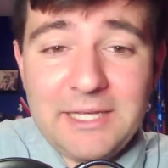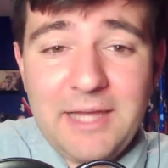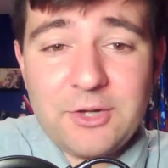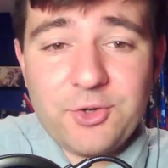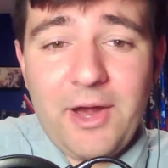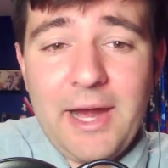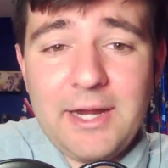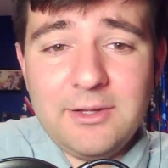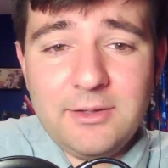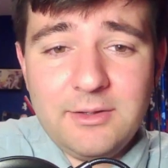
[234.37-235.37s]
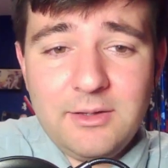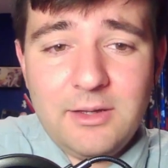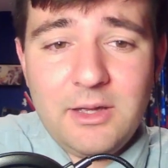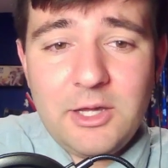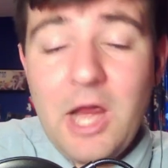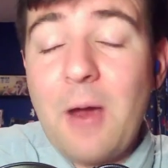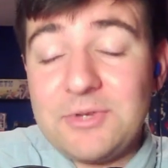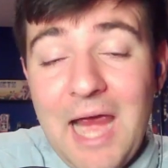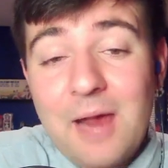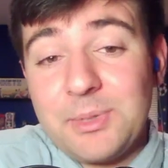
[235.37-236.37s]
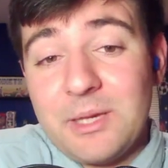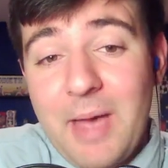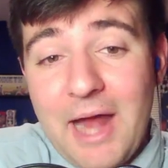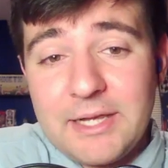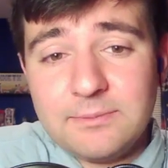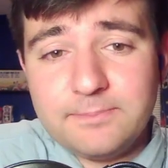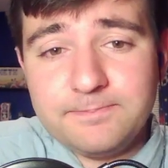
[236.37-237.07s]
that trade, you know, I was happy about it.